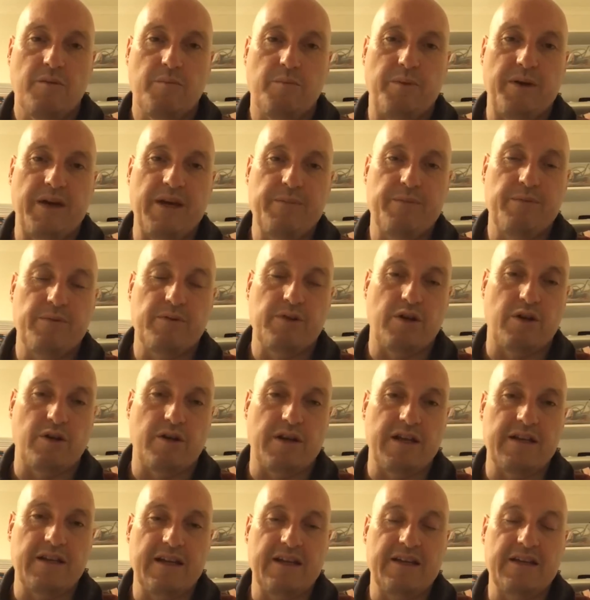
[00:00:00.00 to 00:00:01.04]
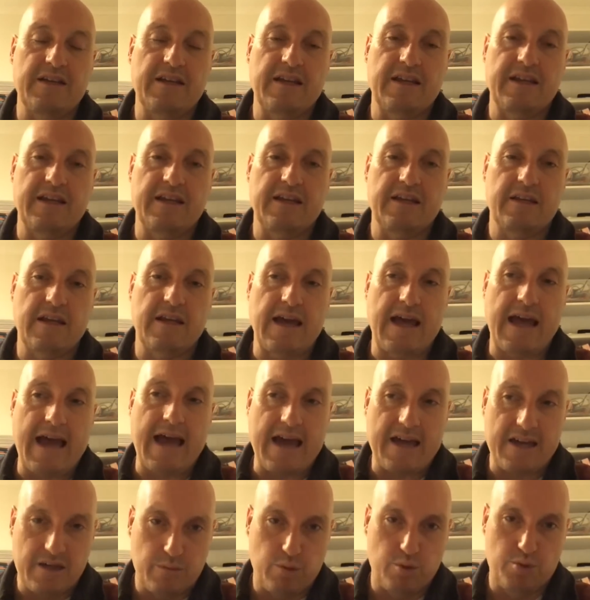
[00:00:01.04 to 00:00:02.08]
People, you know, in in
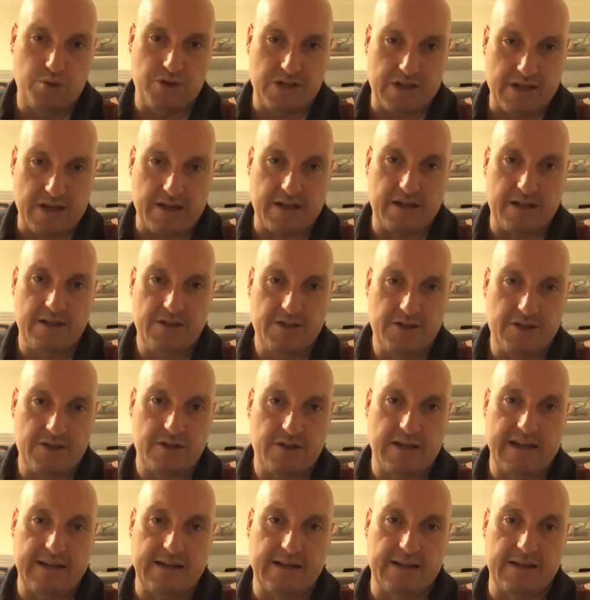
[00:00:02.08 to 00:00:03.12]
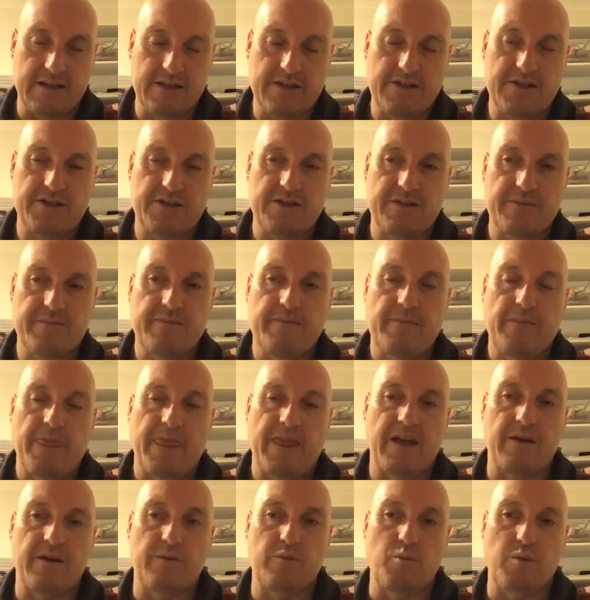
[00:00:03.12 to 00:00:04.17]
animal studies, at least,
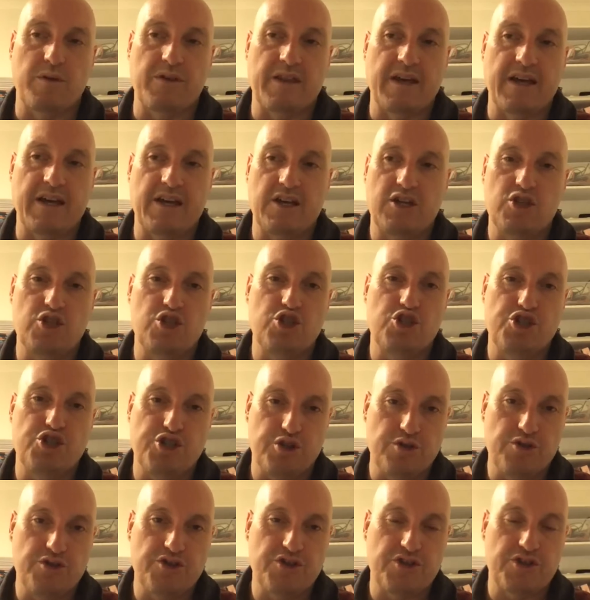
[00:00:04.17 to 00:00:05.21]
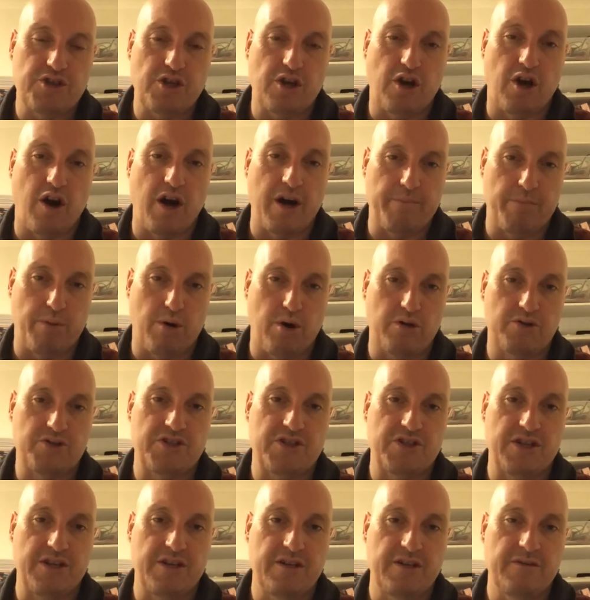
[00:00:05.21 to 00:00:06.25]
uh, when they induce
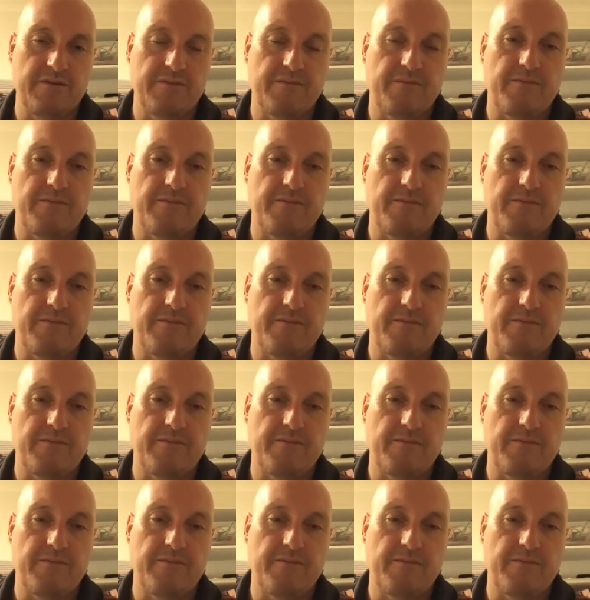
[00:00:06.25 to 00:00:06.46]
hypoxia,